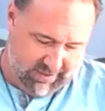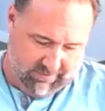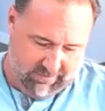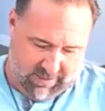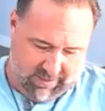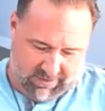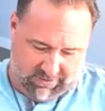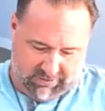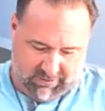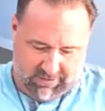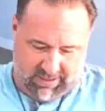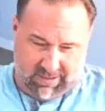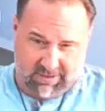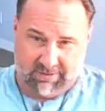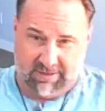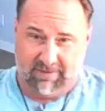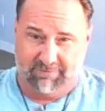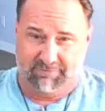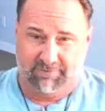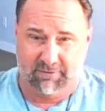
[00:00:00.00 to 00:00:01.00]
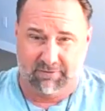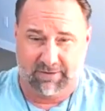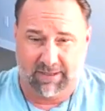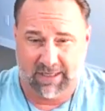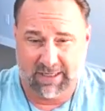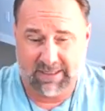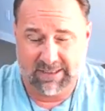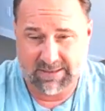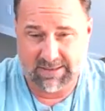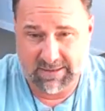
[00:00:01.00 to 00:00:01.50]
time yesterday, so that felt
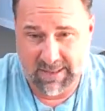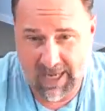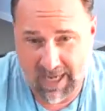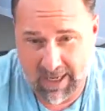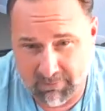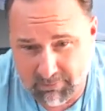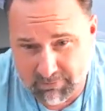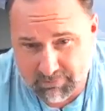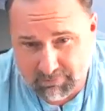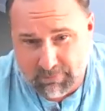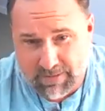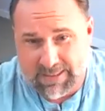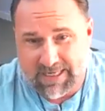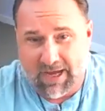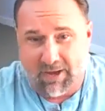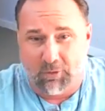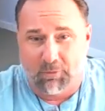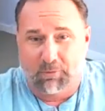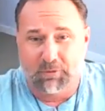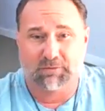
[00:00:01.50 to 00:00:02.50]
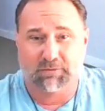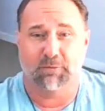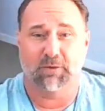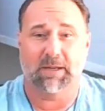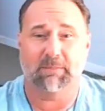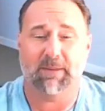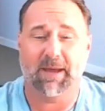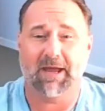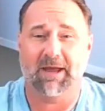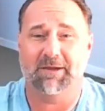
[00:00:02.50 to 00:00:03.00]
nice, and be down almost
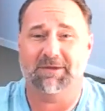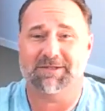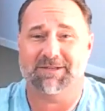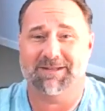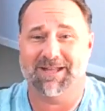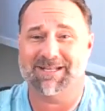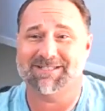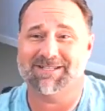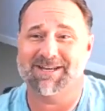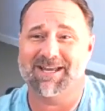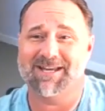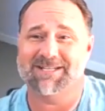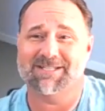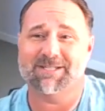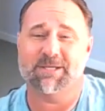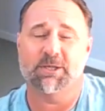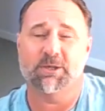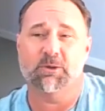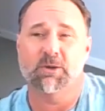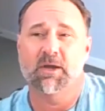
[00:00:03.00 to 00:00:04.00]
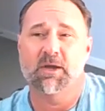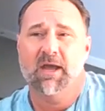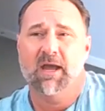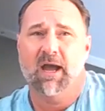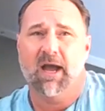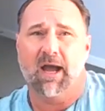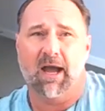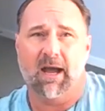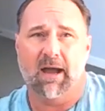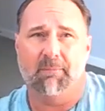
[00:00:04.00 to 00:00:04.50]
40 pounds. So that's nice too.
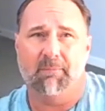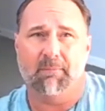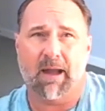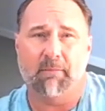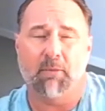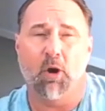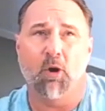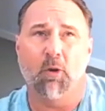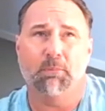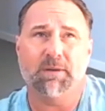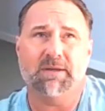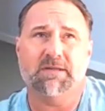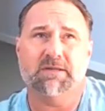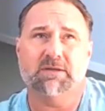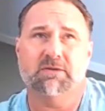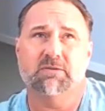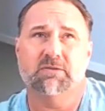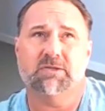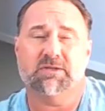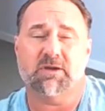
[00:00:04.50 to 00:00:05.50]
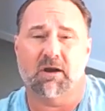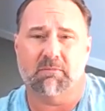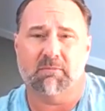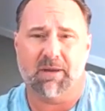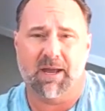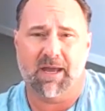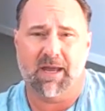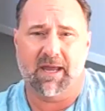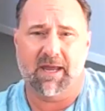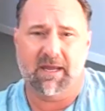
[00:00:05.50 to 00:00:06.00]
Um, I'm hoping to start
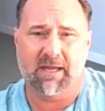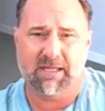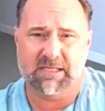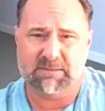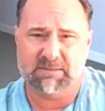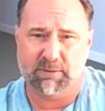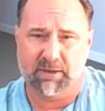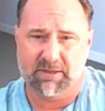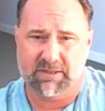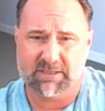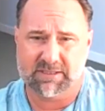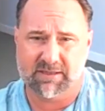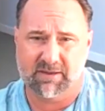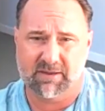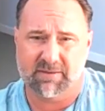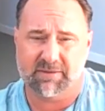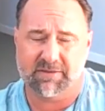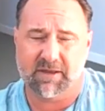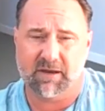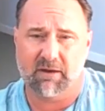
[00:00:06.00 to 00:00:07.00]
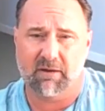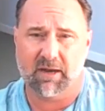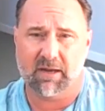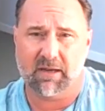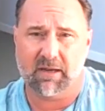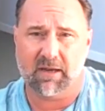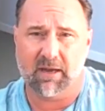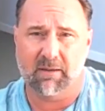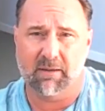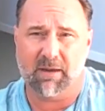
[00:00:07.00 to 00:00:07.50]
my experience the
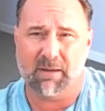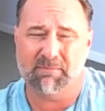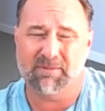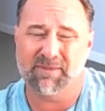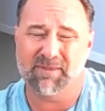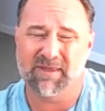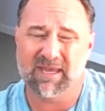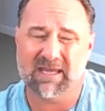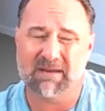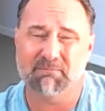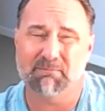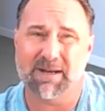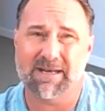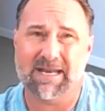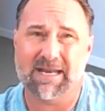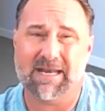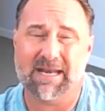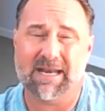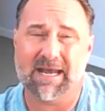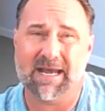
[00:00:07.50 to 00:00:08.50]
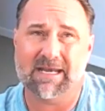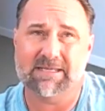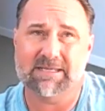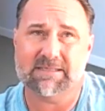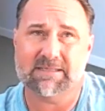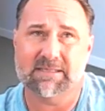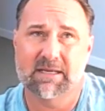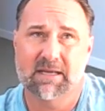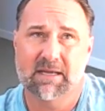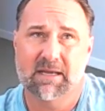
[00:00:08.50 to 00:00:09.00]
etheric. Um, I'm thinking Monday
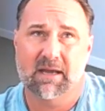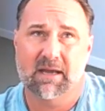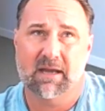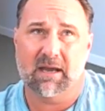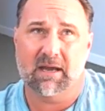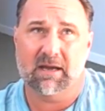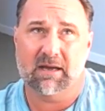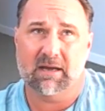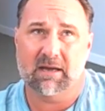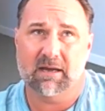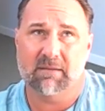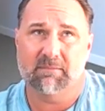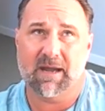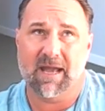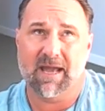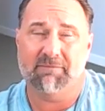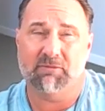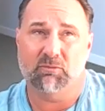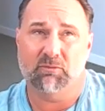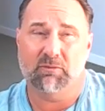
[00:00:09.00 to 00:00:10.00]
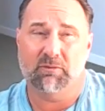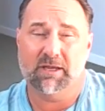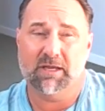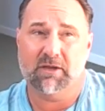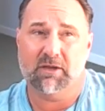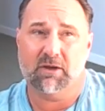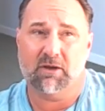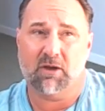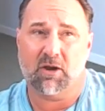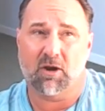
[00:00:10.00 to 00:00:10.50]
nights. Um, I haven't
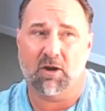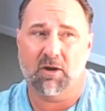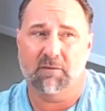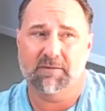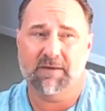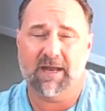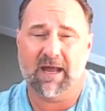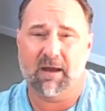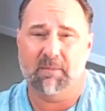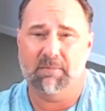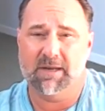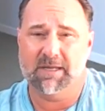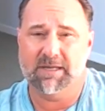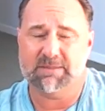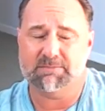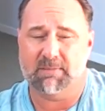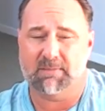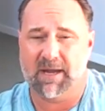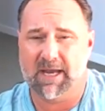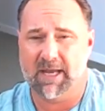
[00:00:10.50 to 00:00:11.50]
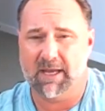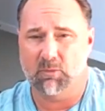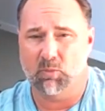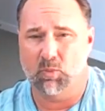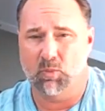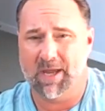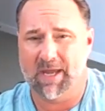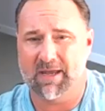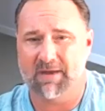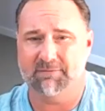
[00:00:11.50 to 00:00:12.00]
really carved it out, but it's my
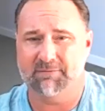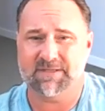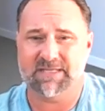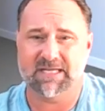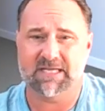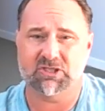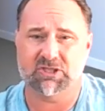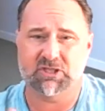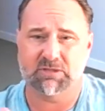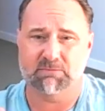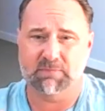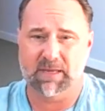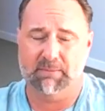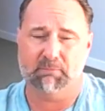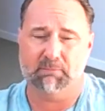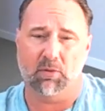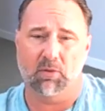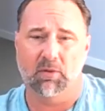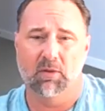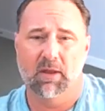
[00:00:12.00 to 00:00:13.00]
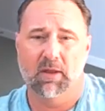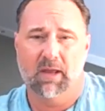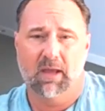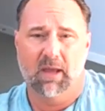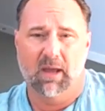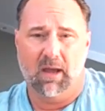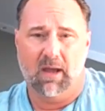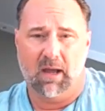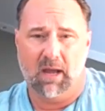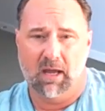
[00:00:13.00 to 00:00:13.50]
way of teaching people.
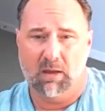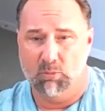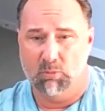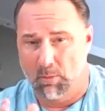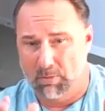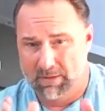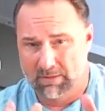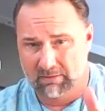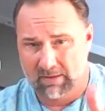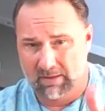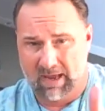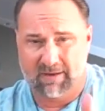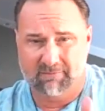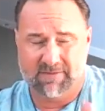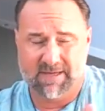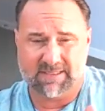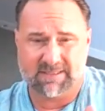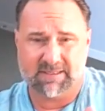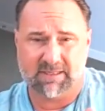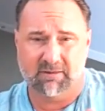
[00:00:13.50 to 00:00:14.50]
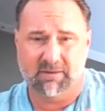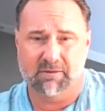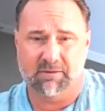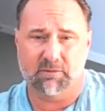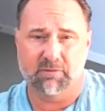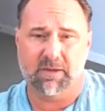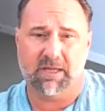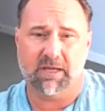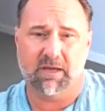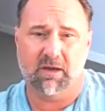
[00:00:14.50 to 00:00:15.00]
Uh, it won't be live necessarily
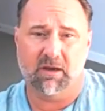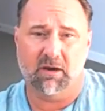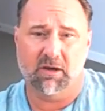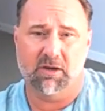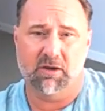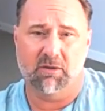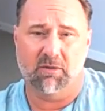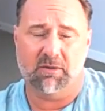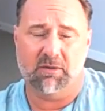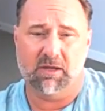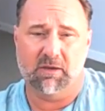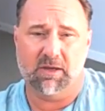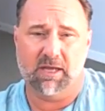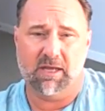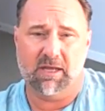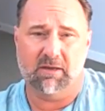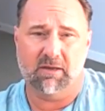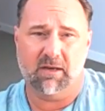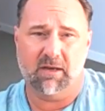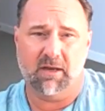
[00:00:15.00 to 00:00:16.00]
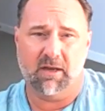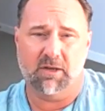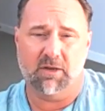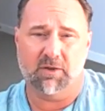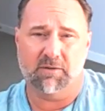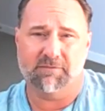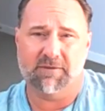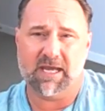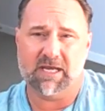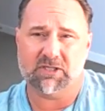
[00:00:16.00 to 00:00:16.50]
through here. You'll you'll get uh,
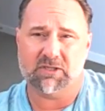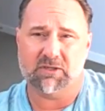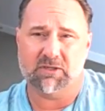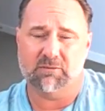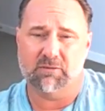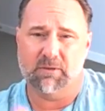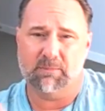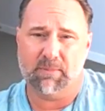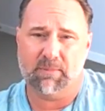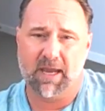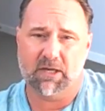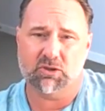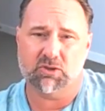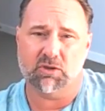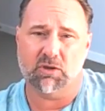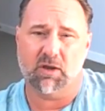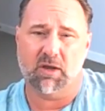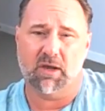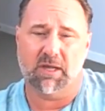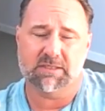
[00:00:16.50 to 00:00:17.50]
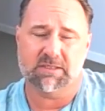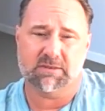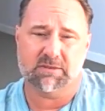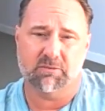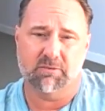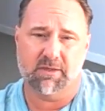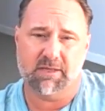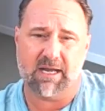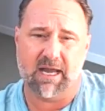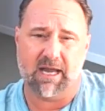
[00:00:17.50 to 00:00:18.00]
notification through the Patreons,
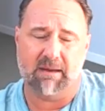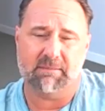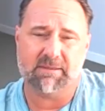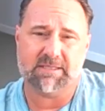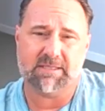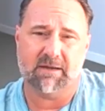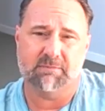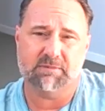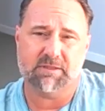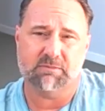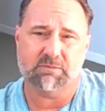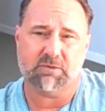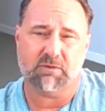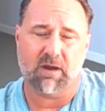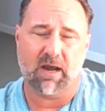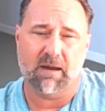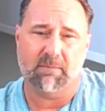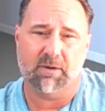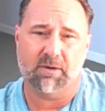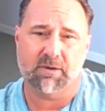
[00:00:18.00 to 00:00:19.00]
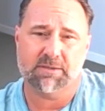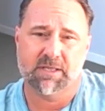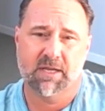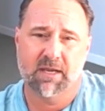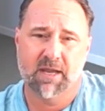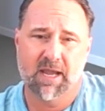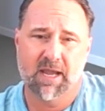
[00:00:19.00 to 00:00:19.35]
through the Diamonds Hub subscribers,